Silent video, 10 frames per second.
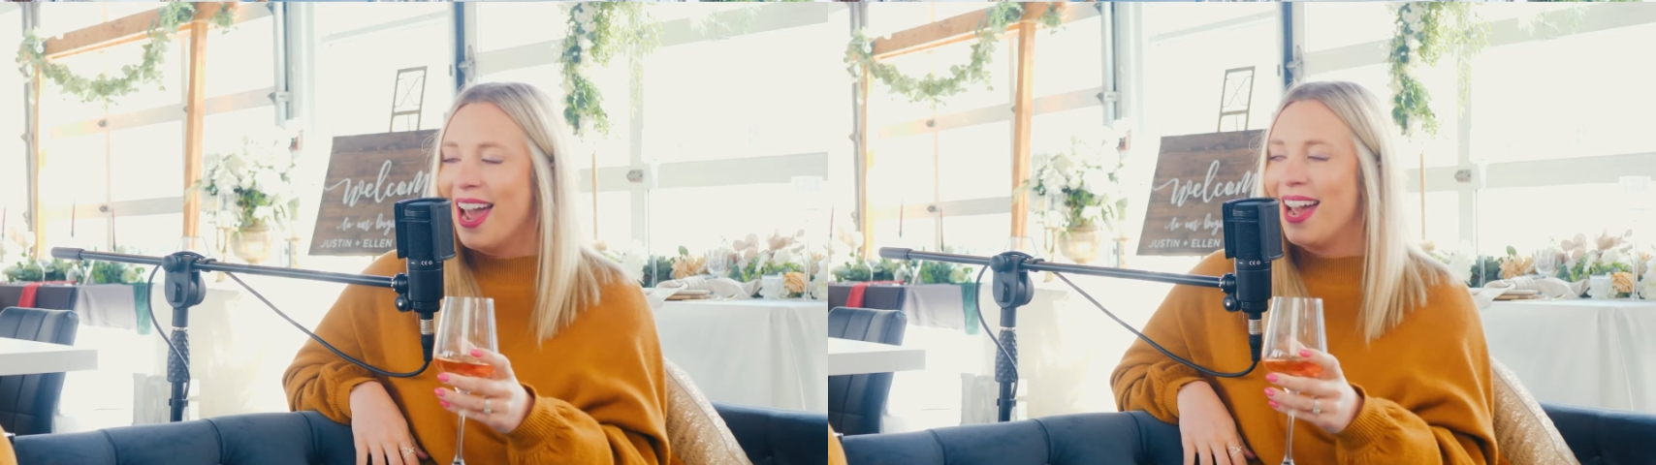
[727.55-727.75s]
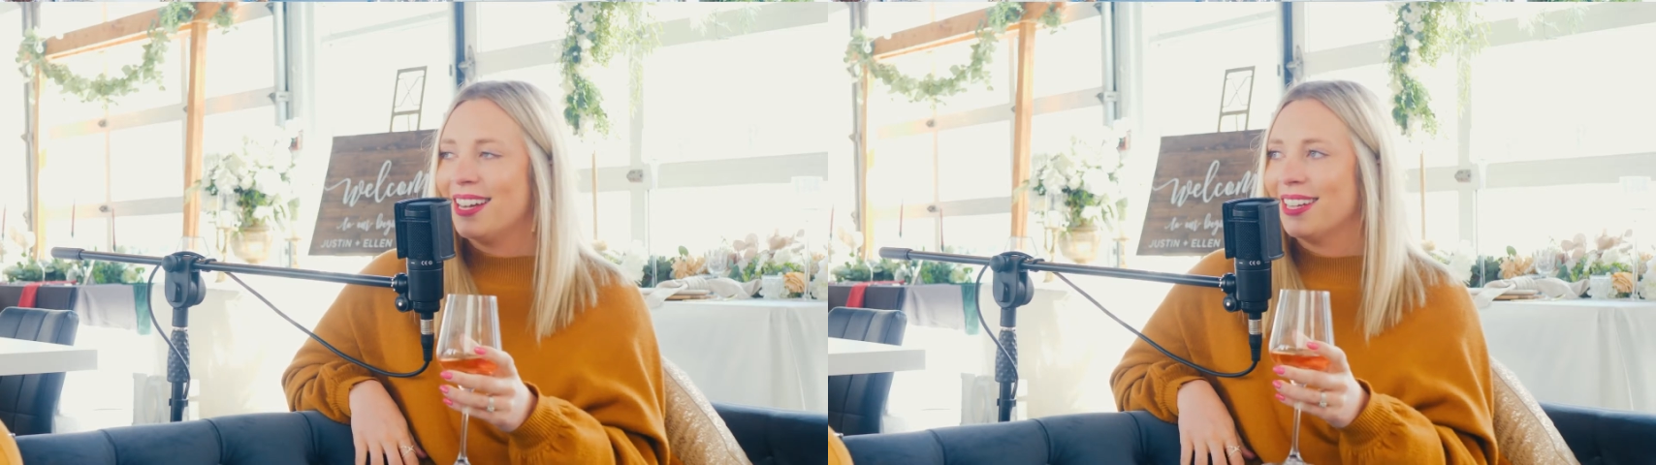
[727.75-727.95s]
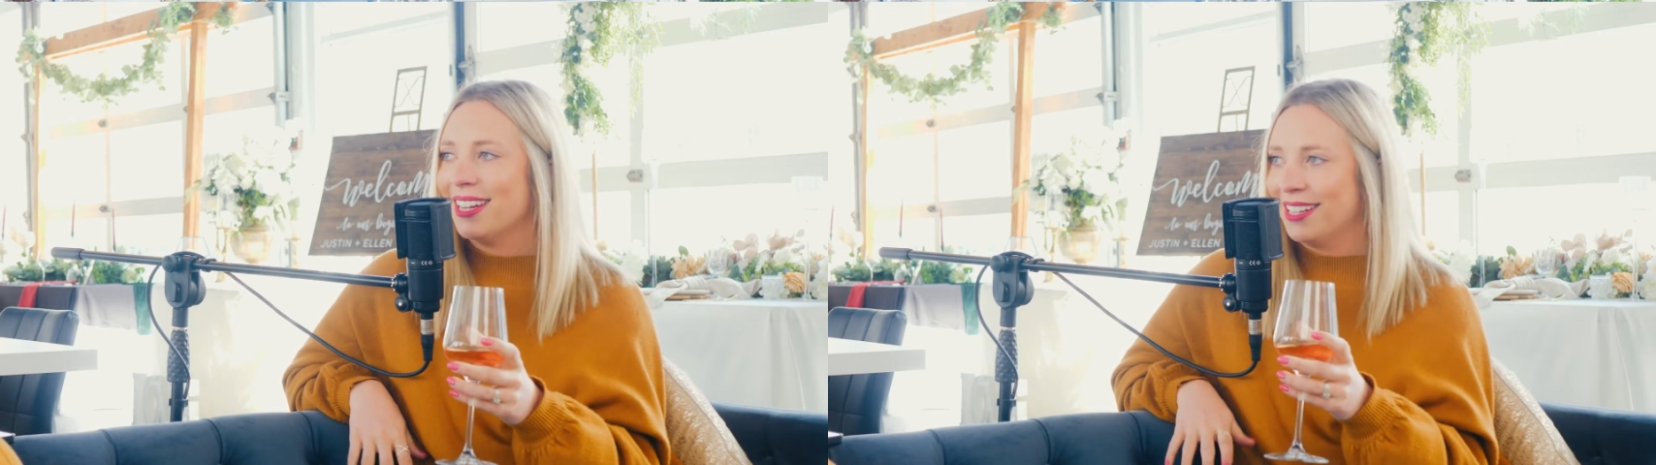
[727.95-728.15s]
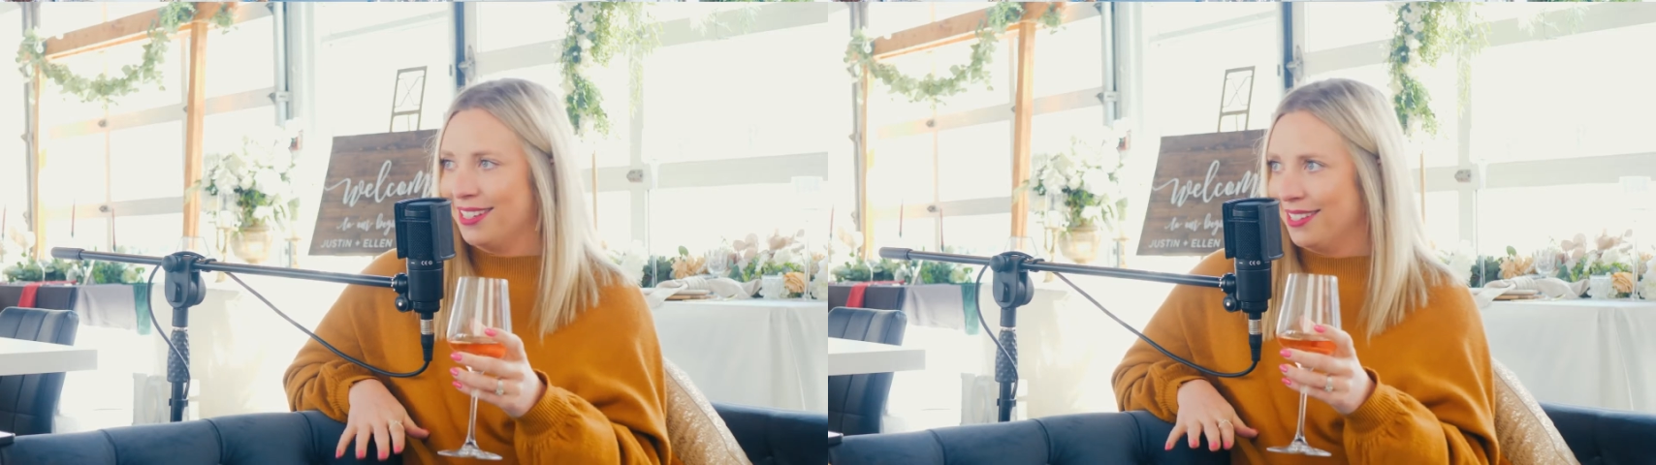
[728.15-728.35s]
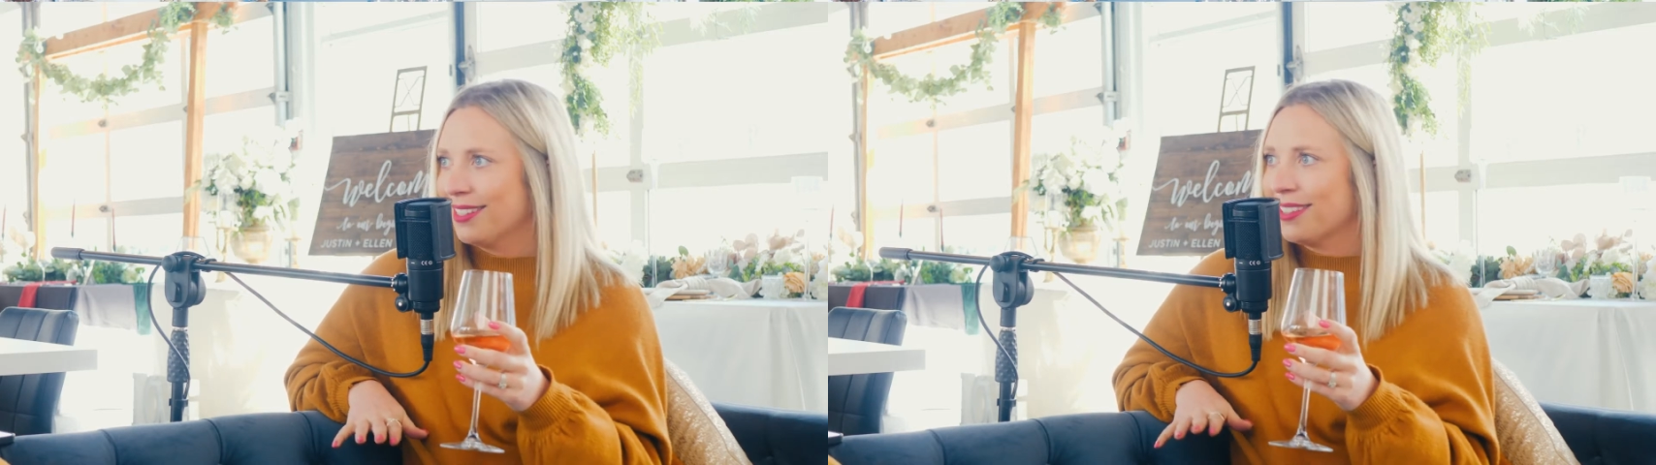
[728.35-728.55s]
and like
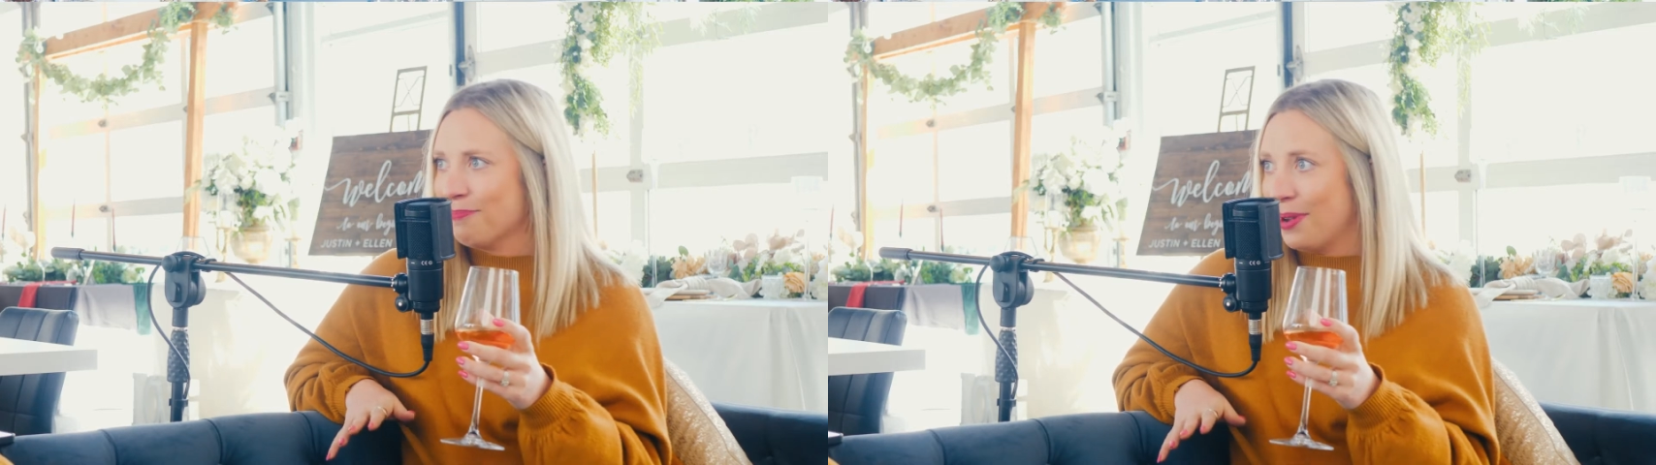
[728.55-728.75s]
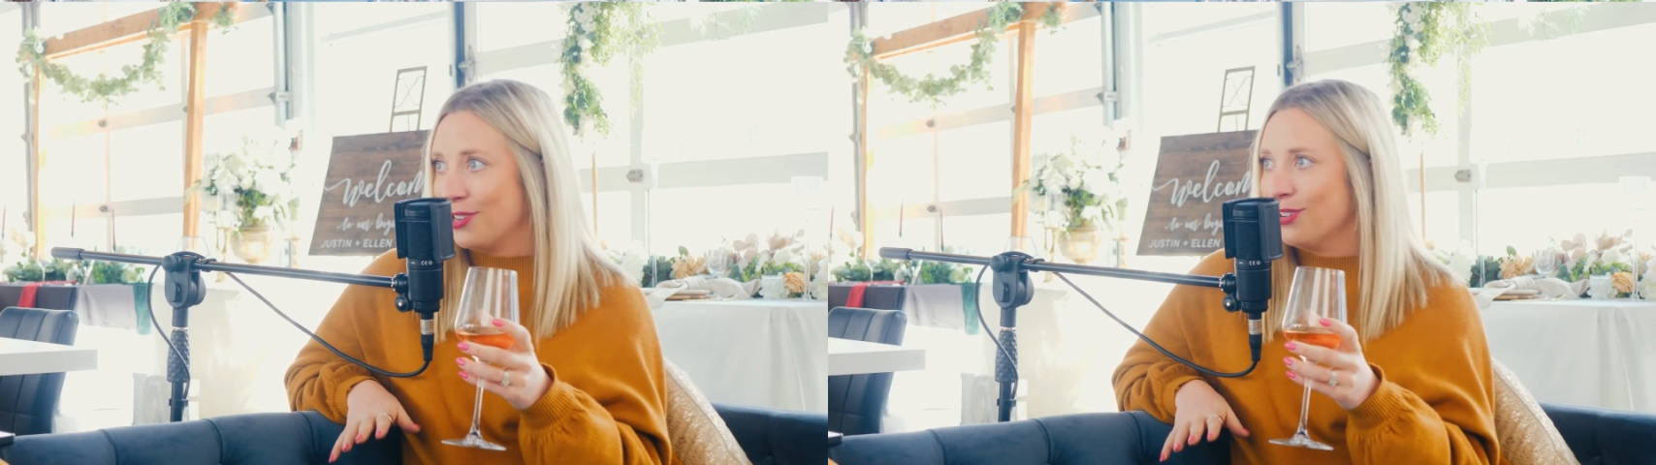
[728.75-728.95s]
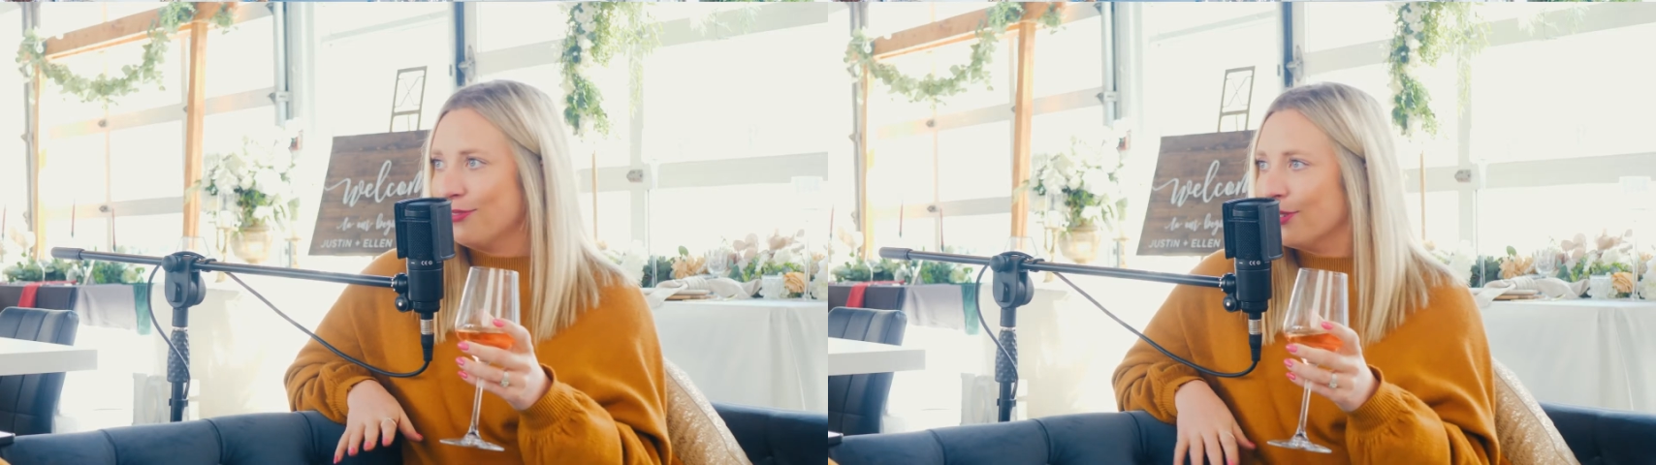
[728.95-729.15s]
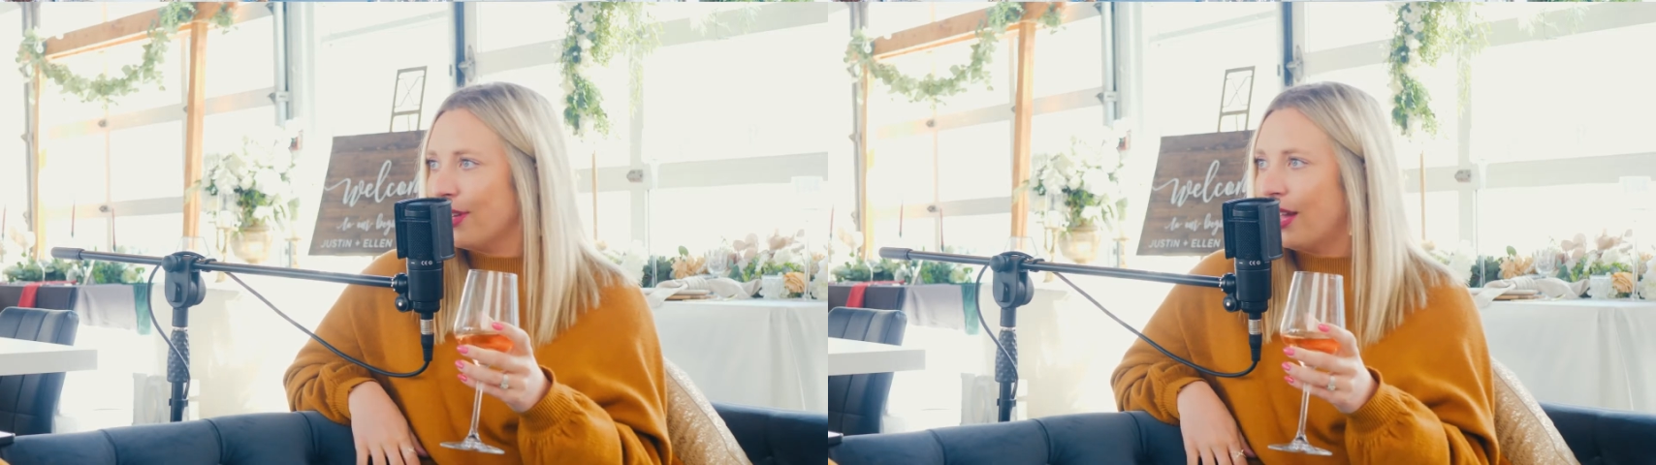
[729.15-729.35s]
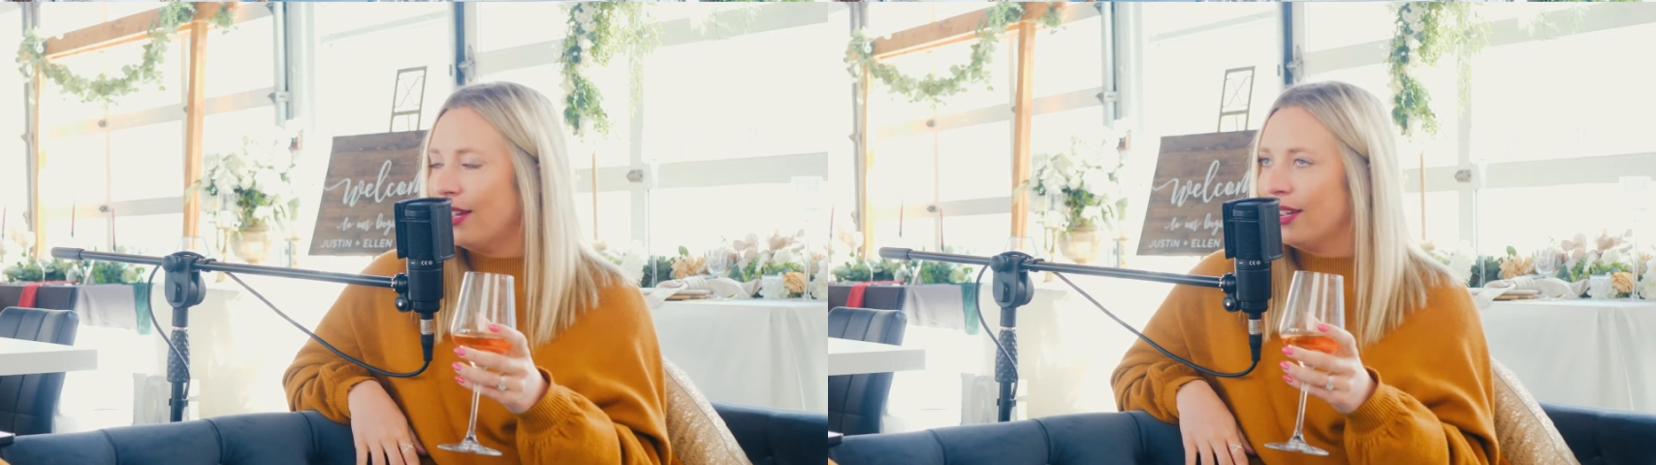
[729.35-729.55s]
the budget for that.